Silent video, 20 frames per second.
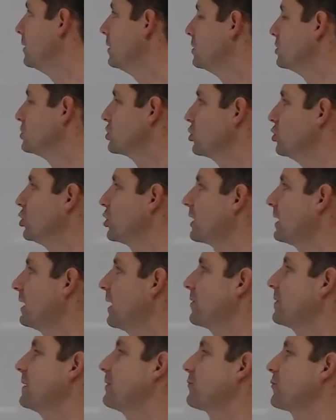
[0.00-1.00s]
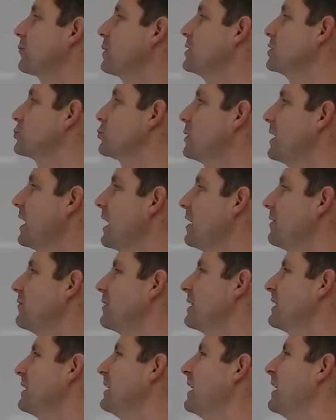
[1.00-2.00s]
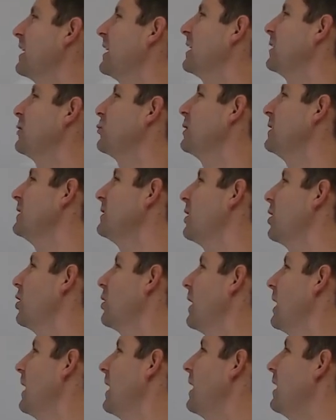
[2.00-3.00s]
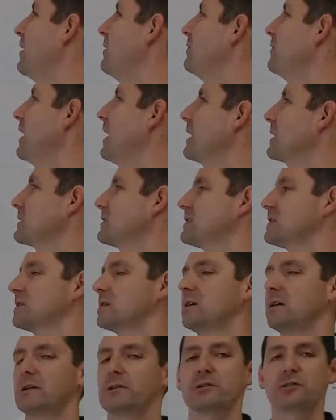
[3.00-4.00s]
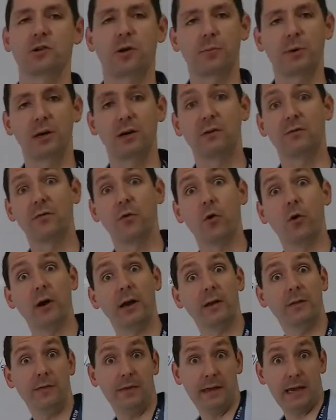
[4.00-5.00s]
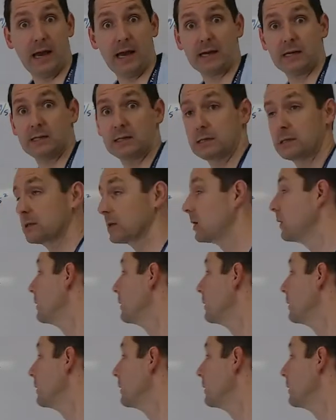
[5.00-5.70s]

So looking at the information we have, again, we don't have x, so I'm going to avoid the x.